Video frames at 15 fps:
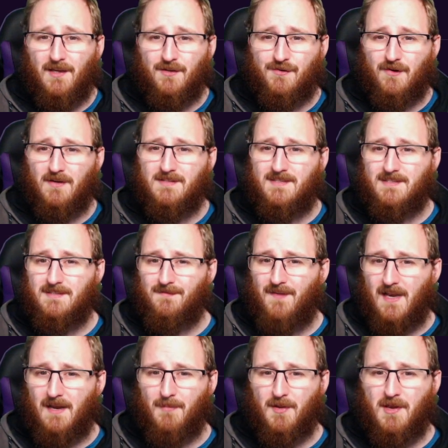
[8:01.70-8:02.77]
trying to
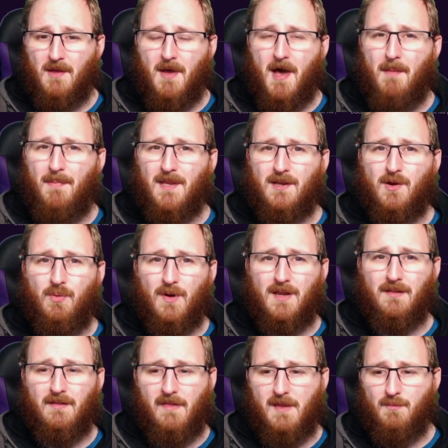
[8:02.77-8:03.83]
develop them a bit
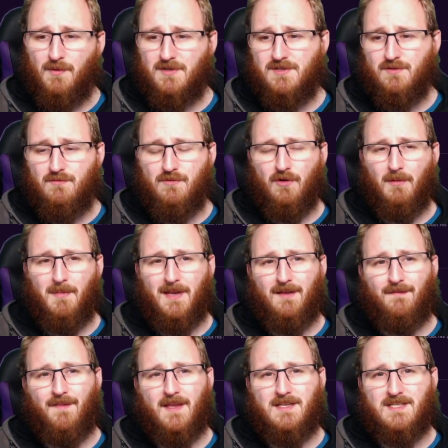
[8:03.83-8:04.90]
quicker than they would do
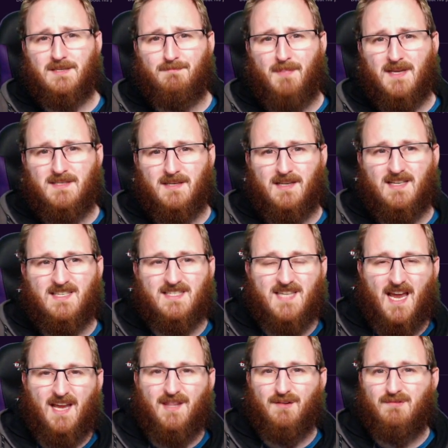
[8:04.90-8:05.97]
normally if they just basically
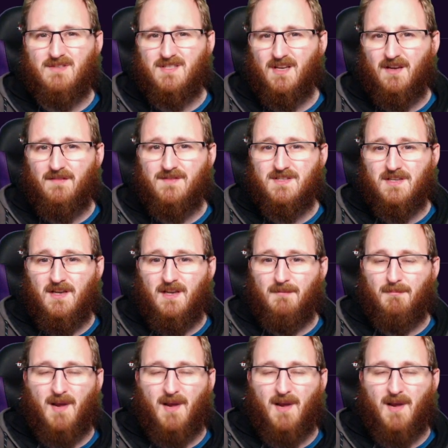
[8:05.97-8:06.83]
sat in the reserves